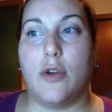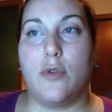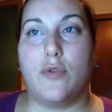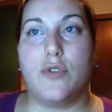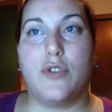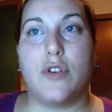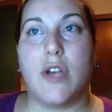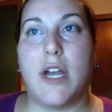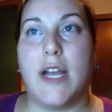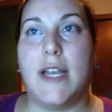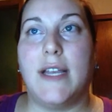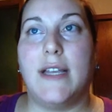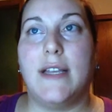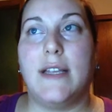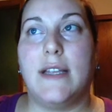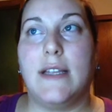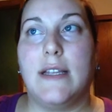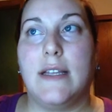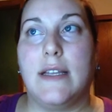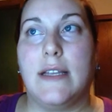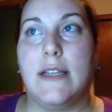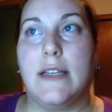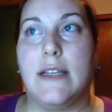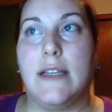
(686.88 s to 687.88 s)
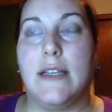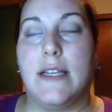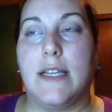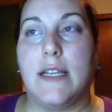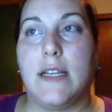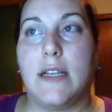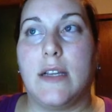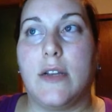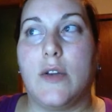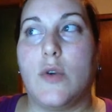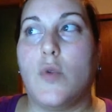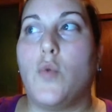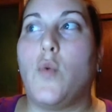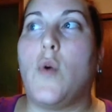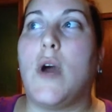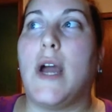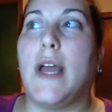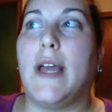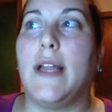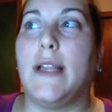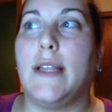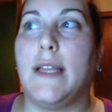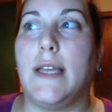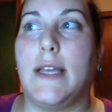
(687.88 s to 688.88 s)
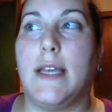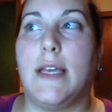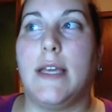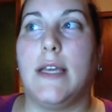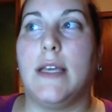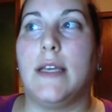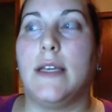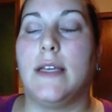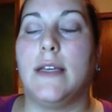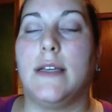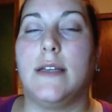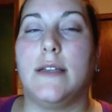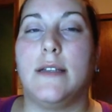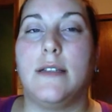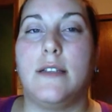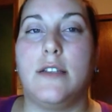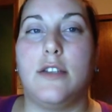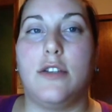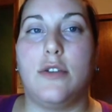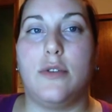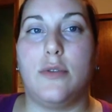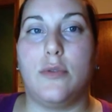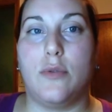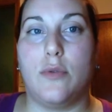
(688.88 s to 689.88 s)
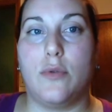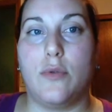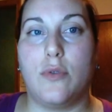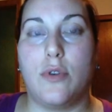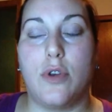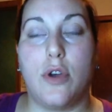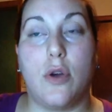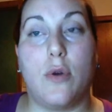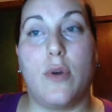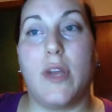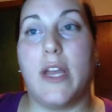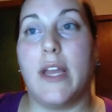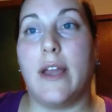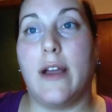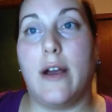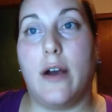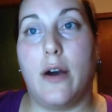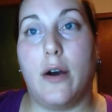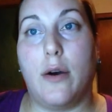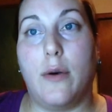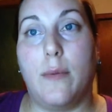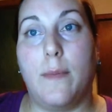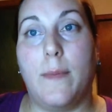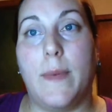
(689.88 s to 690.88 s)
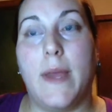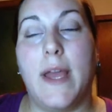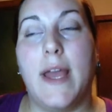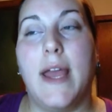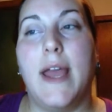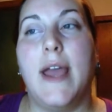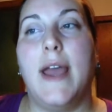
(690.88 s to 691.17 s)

tried quietly to go get help,